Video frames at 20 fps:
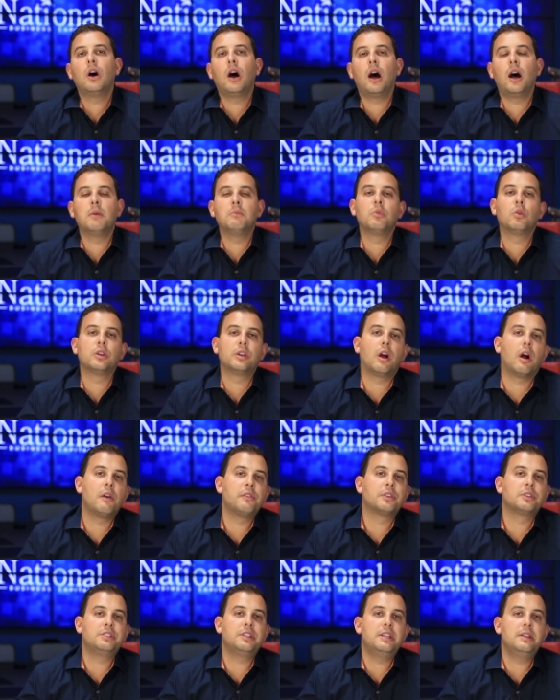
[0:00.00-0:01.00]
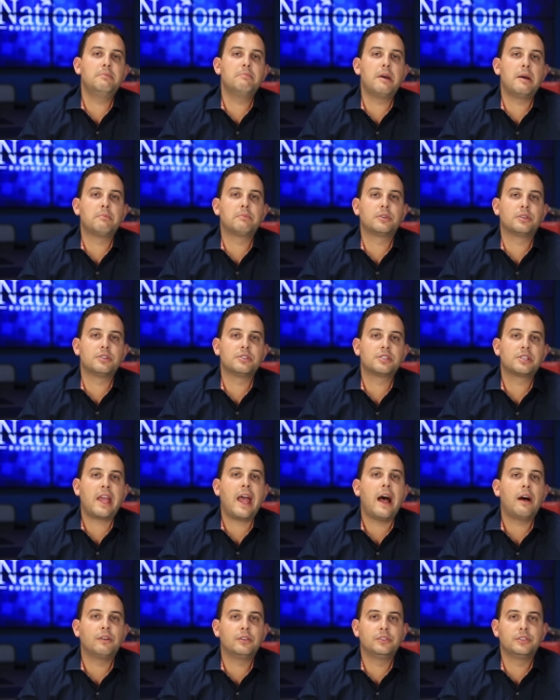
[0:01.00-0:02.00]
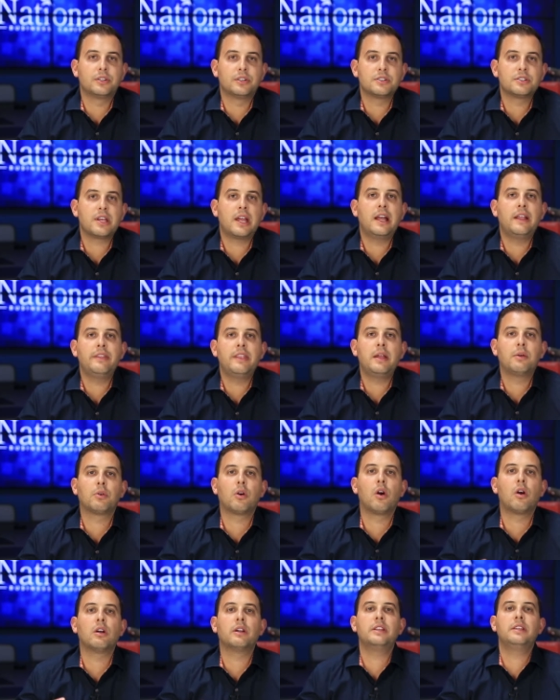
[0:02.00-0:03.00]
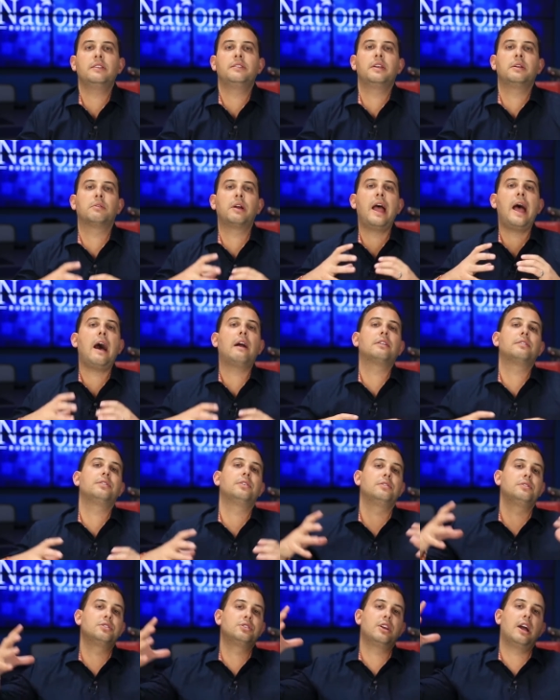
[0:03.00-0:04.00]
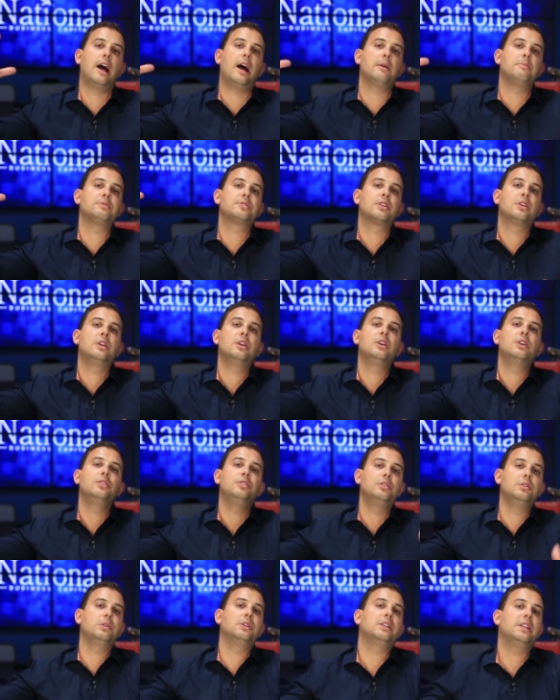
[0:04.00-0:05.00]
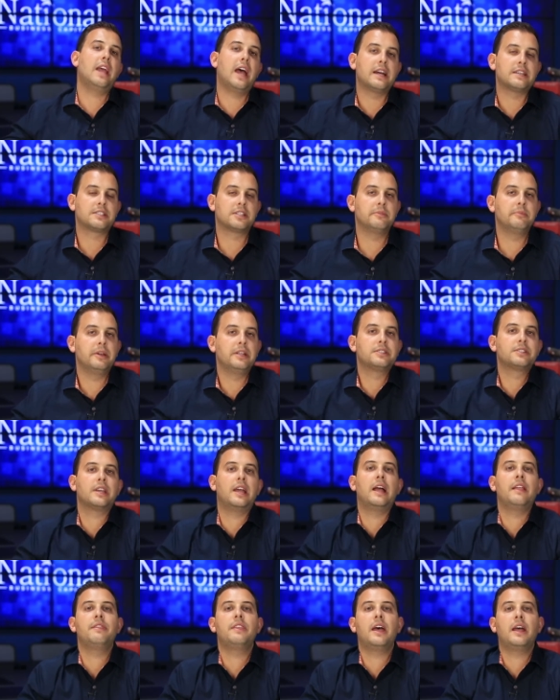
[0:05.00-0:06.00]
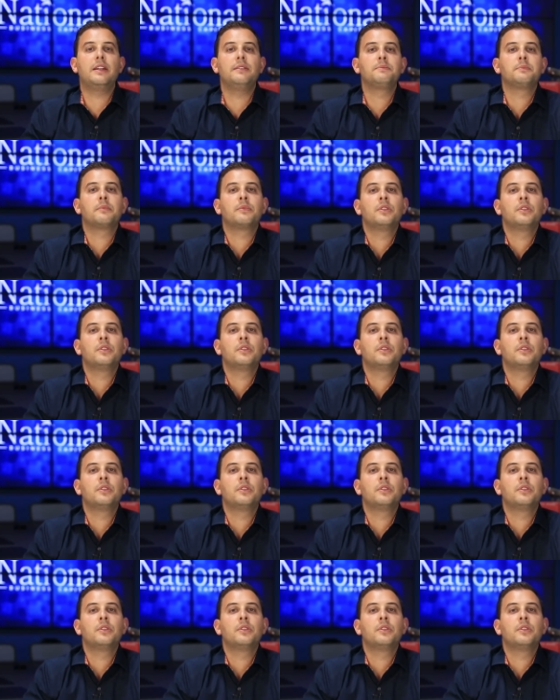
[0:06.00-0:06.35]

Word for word: um, or your other team members' calendars, and they were already they were out at those jobs doing the estimates, and then